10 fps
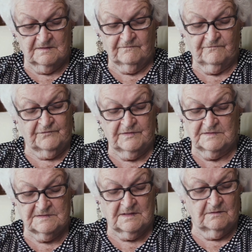And for
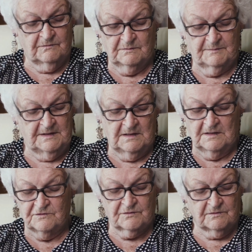this, I will be
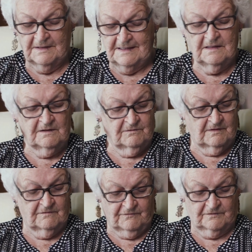eternally
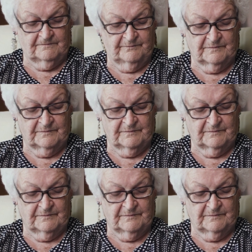grateful.